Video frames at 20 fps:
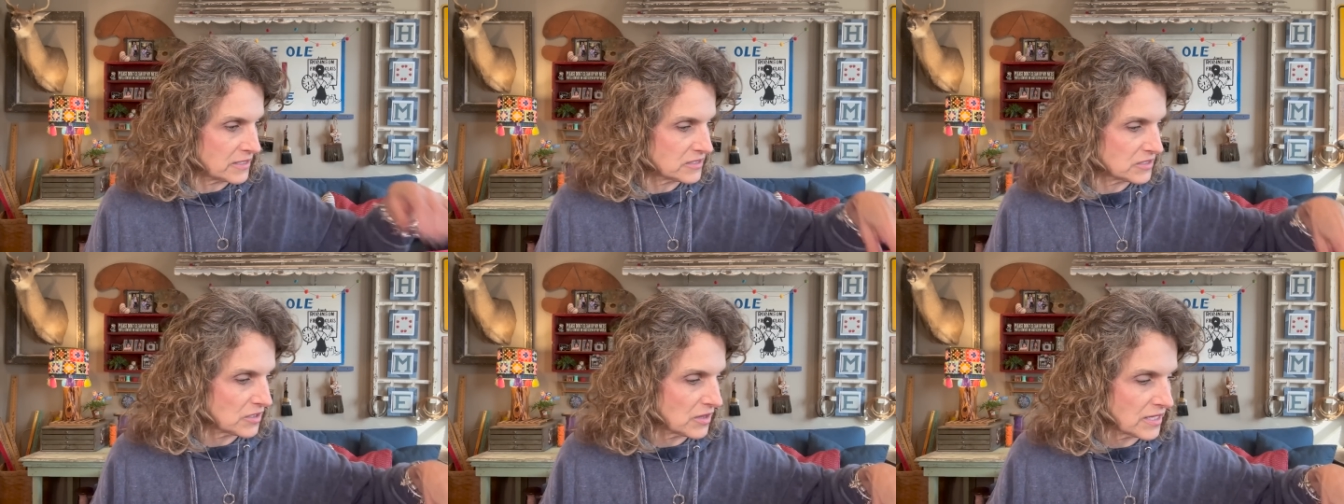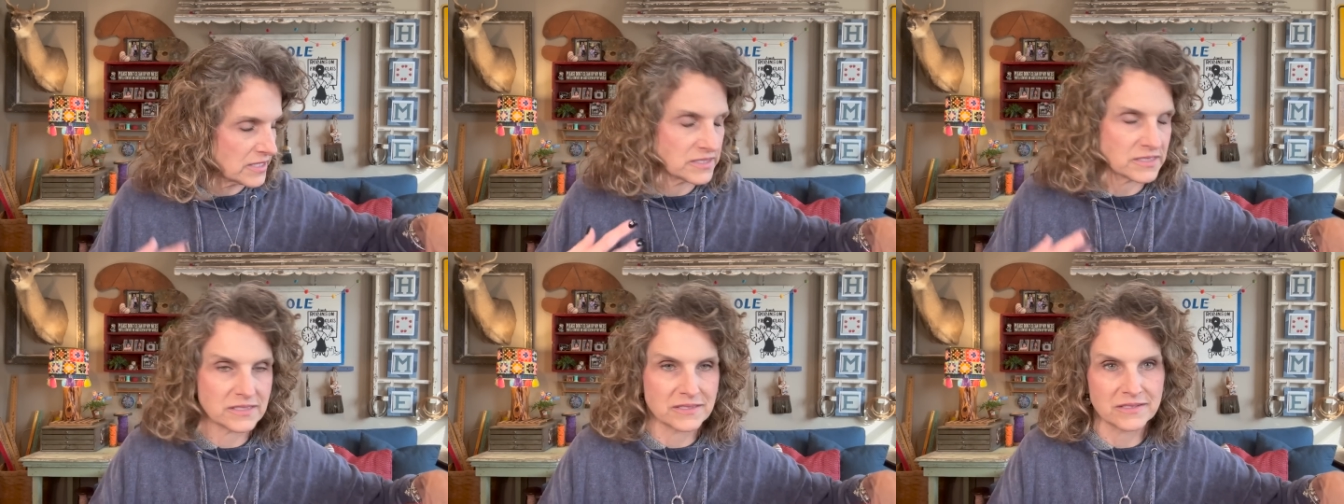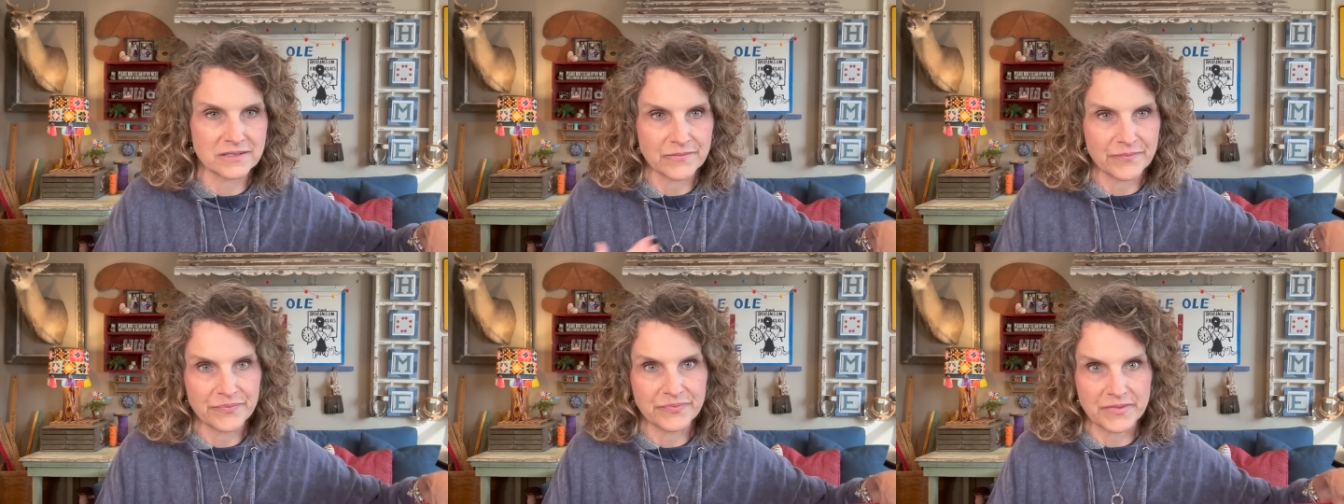So
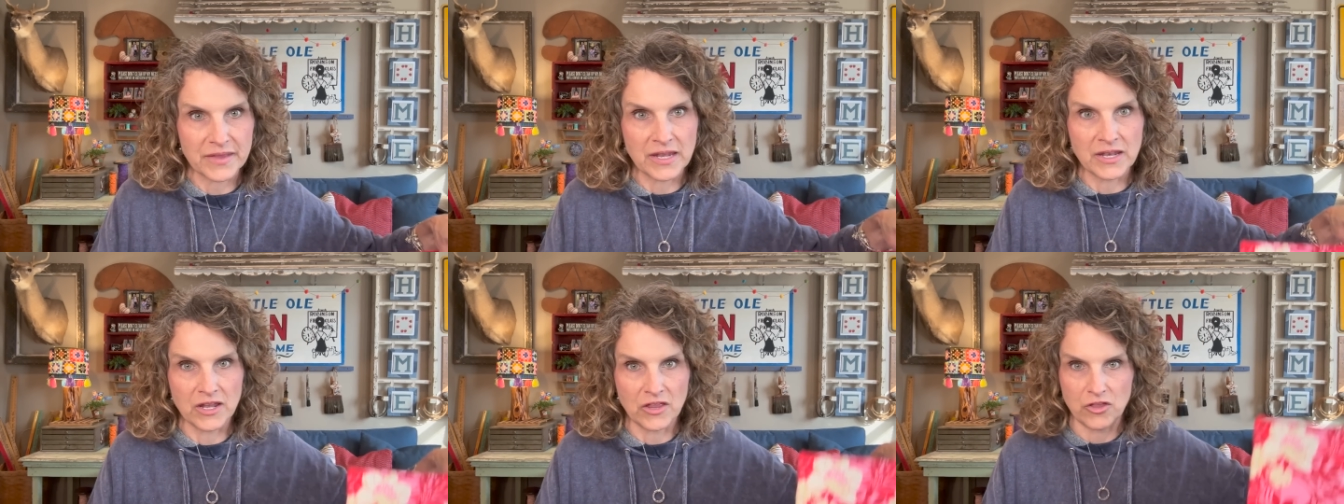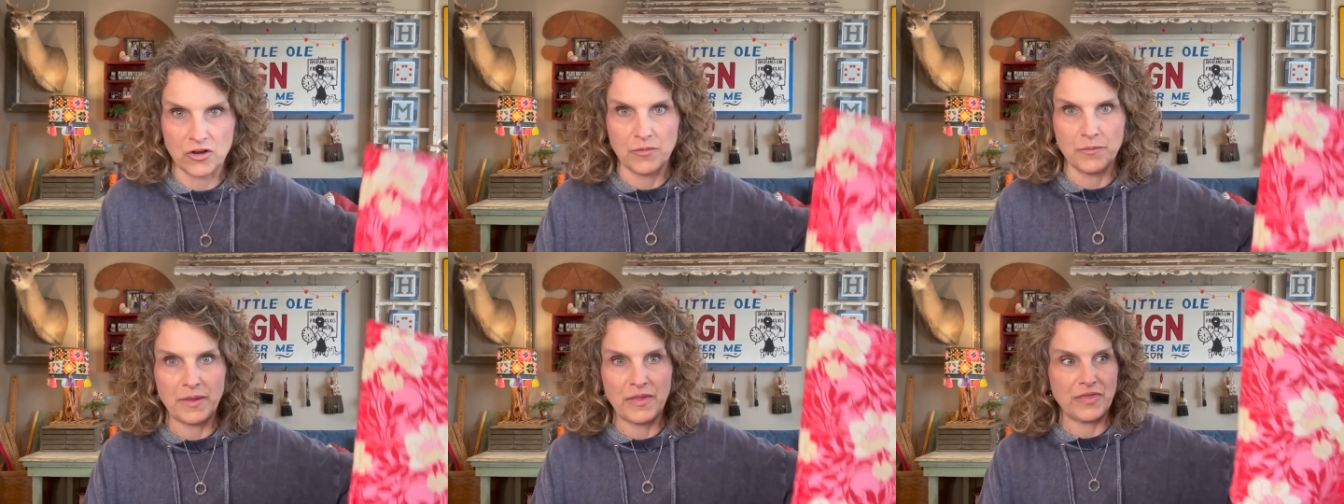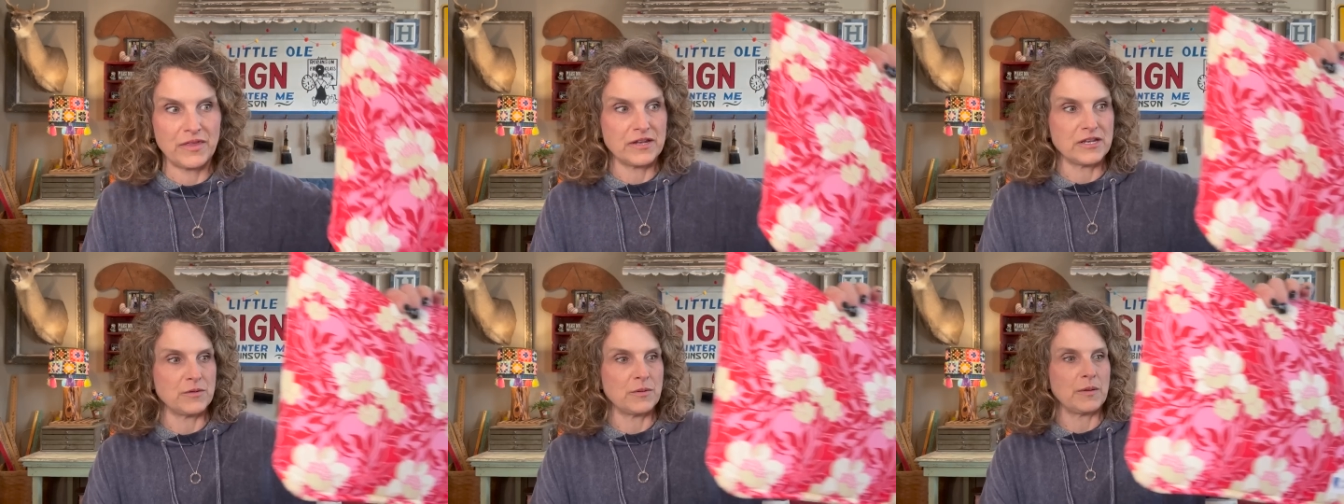that's another
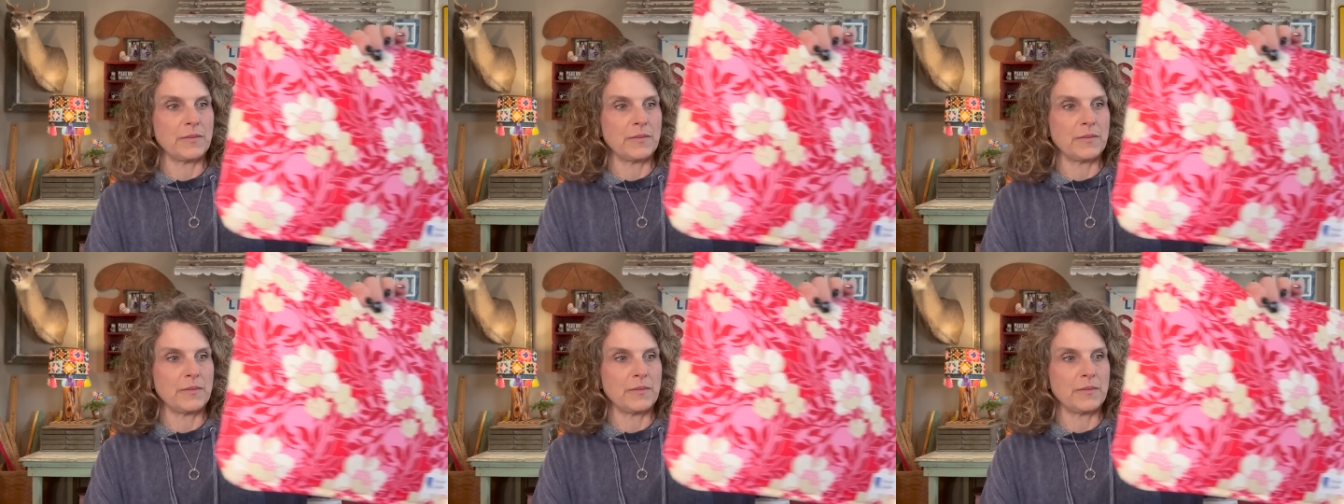method to my